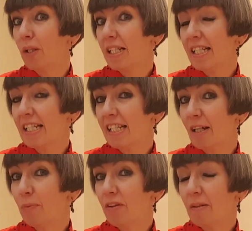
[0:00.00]
quality
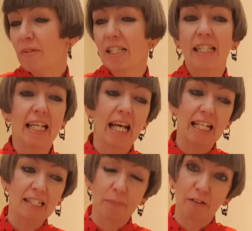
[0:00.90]
time with him today
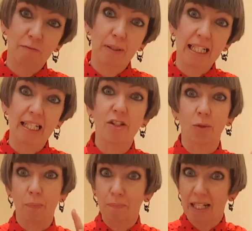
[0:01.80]
and a bit of play.
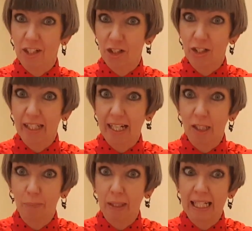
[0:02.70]
So make sure you get
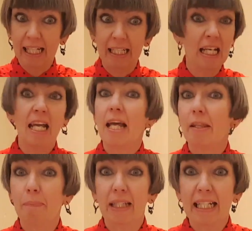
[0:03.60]
your play in.
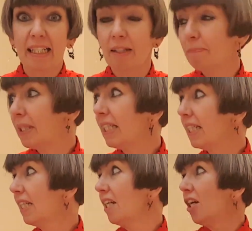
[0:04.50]
The play can
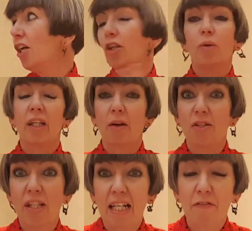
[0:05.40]
be going
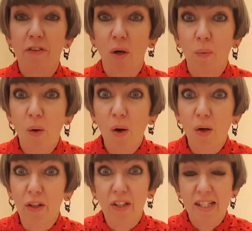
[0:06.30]
outside for a
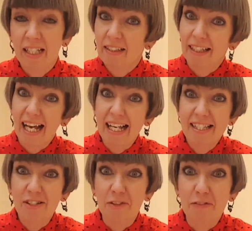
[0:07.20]
walk, seeing the
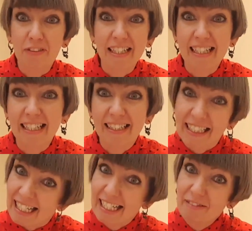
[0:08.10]
last of the
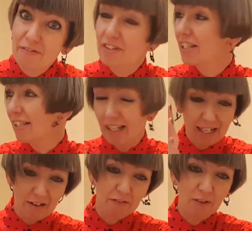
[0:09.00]
leaves
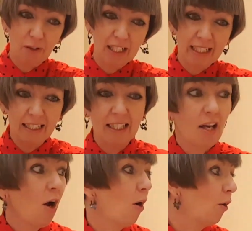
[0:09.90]
falling,
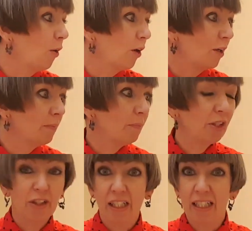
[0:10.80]
or maybe
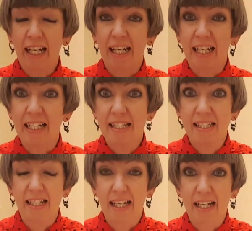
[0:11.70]
you can get a
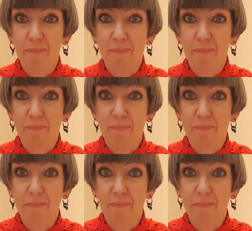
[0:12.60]
nice